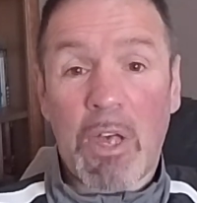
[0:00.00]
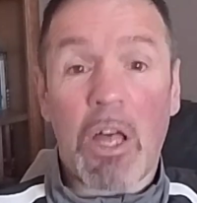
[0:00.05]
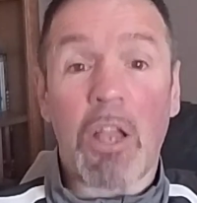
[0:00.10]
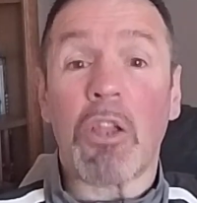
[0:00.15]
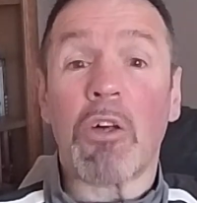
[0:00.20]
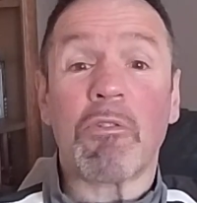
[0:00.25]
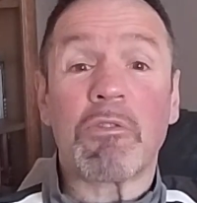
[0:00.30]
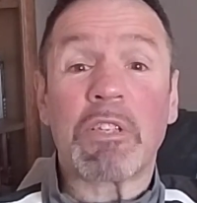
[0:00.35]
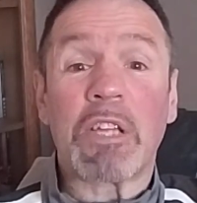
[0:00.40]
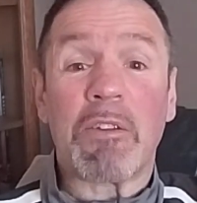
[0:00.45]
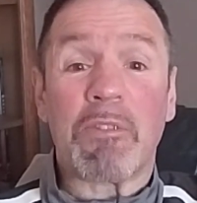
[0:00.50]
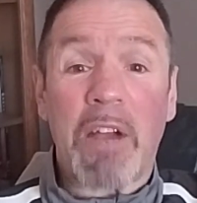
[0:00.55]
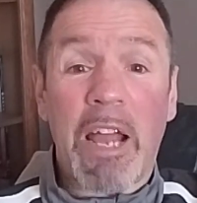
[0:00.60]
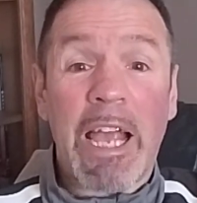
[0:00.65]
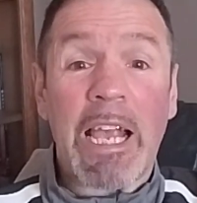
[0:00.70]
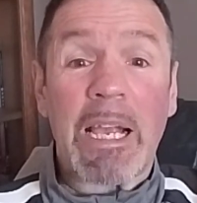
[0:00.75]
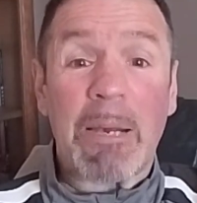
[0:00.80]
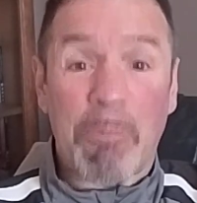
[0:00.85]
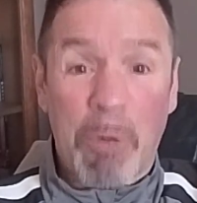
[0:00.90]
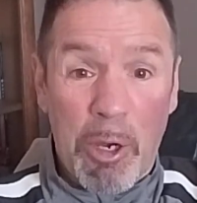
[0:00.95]
I loved
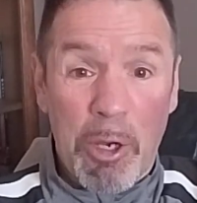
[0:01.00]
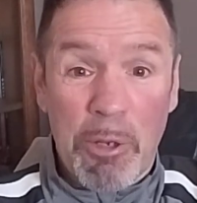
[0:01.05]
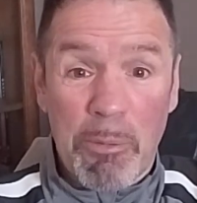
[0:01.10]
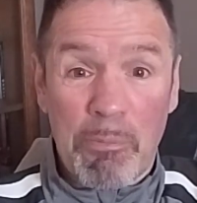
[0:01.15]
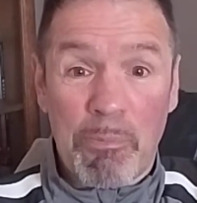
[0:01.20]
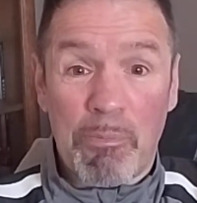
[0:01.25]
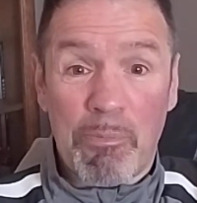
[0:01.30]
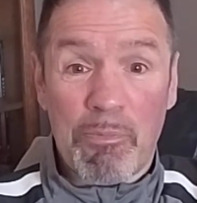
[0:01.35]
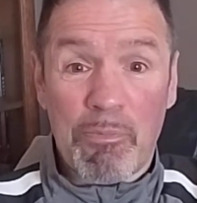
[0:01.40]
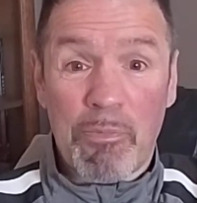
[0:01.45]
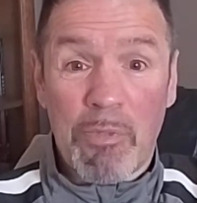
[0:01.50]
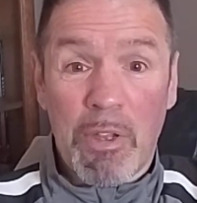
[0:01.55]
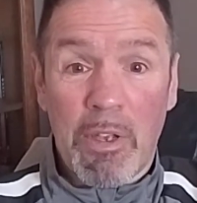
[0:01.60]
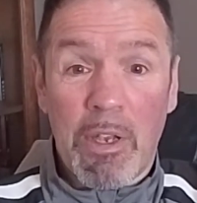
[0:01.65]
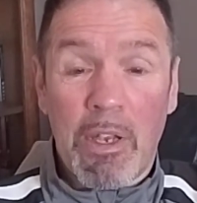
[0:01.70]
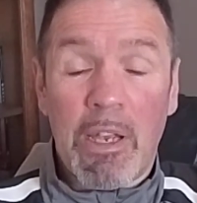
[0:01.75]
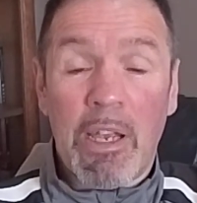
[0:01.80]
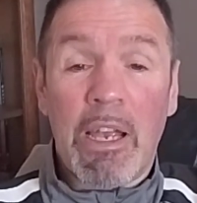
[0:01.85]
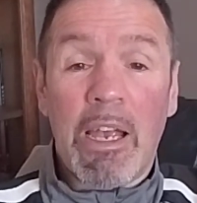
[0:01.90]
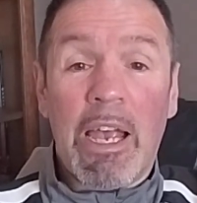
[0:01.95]
everything about him.
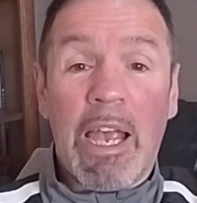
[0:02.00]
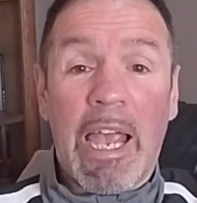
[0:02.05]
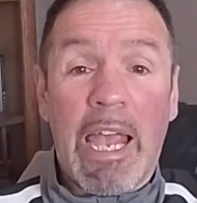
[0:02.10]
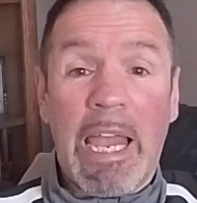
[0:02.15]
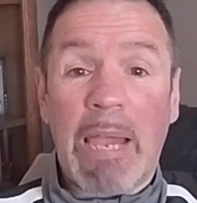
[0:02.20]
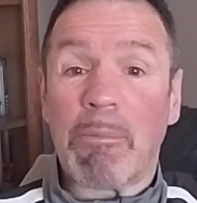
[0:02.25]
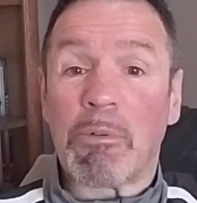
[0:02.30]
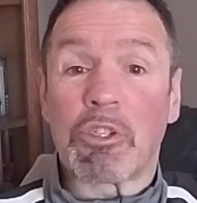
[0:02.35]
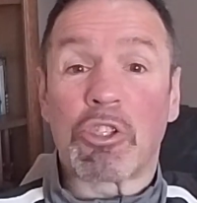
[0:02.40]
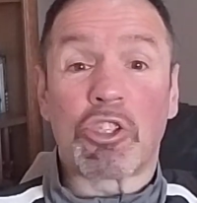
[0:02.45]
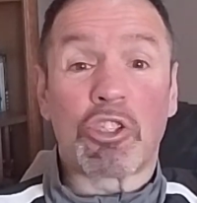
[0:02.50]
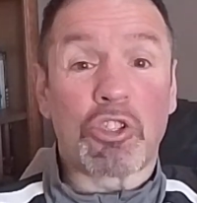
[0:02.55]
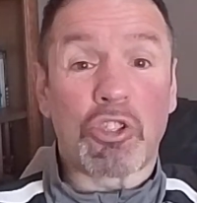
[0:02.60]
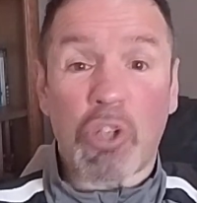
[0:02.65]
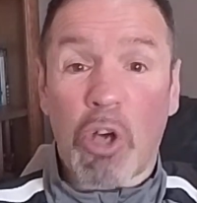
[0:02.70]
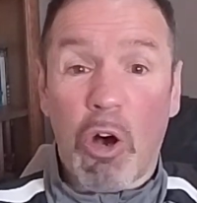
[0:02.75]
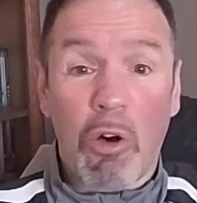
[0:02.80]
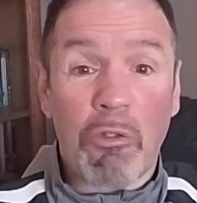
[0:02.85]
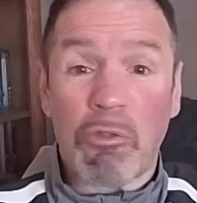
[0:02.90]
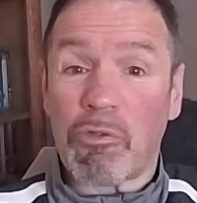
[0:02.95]
He was
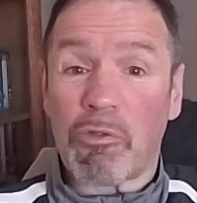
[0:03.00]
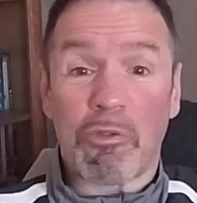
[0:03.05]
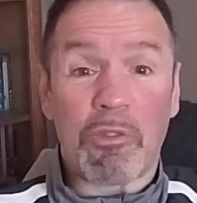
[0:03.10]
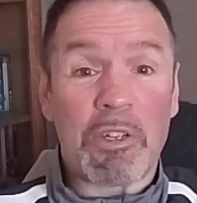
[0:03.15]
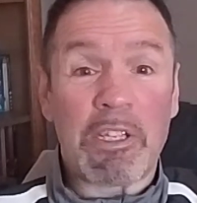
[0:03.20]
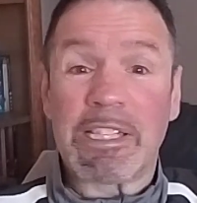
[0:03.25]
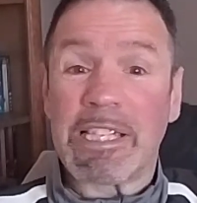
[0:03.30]
tough,